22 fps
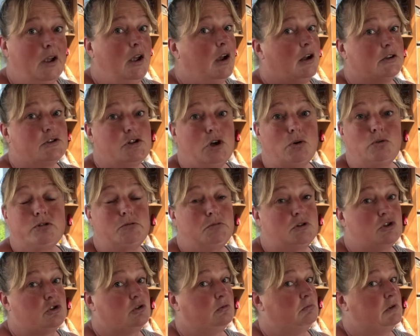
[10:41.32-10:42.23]
I told him
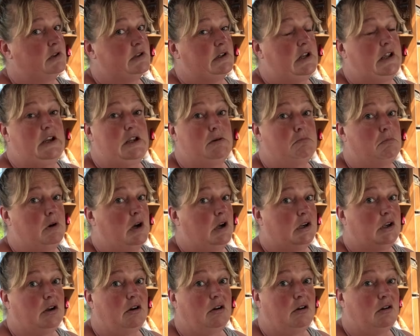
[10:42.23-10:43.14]
he shouldn't be slating
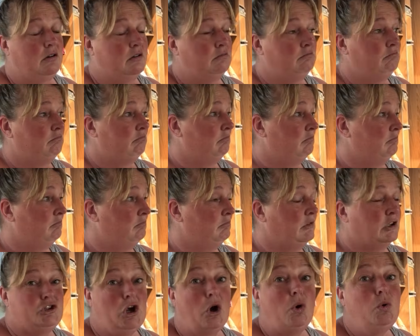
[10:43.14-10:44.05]
my car.
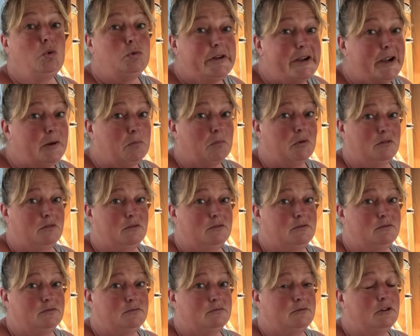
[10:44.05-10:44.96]
I told him,
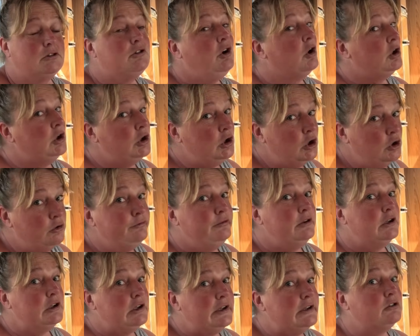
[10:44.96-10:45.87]
you've got to
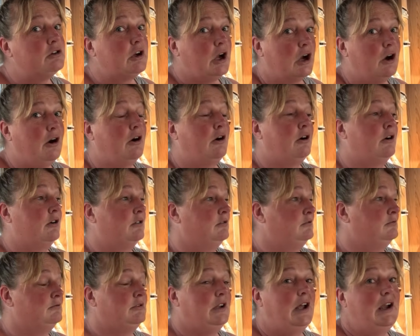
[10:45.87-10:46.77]
love your little car
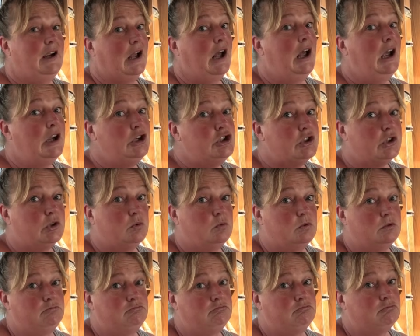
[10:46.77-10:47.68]
like I do.
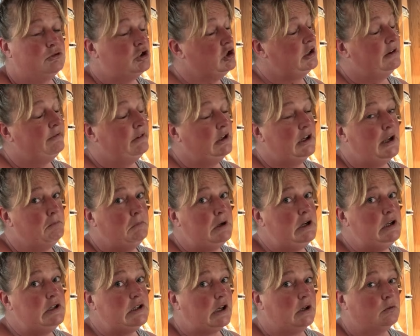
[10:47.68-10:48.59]
And she never let
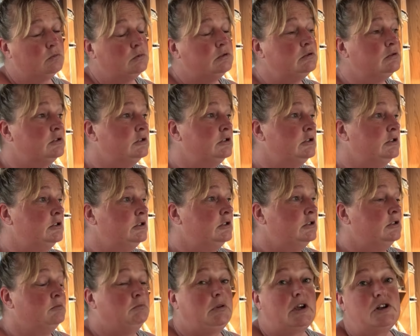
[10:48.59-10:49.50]
me down
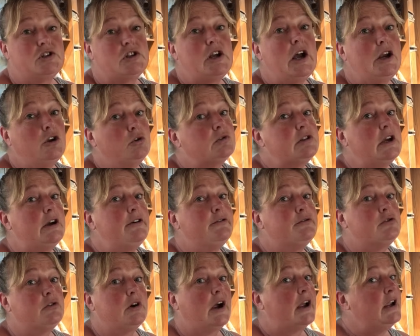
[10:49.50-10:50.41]
because I looked
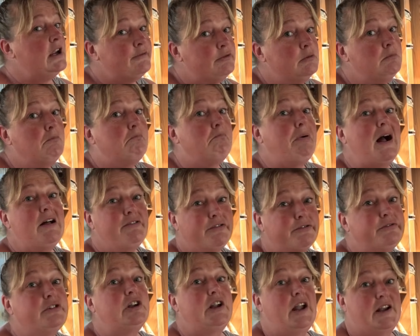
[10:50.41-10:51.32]
after her. I even
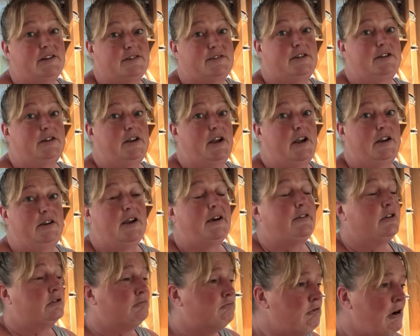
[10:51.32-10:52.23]
bathed her yesterday.
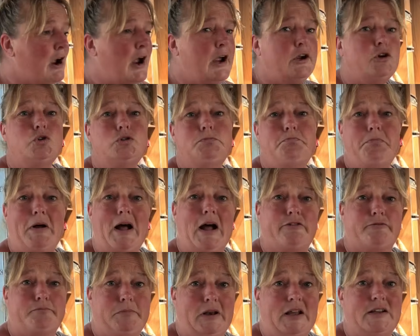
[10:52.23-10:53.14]
Had a right good
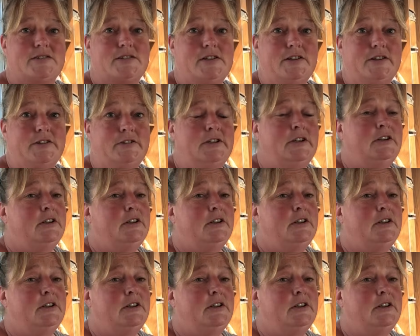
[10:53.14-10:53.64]
bath, bless her.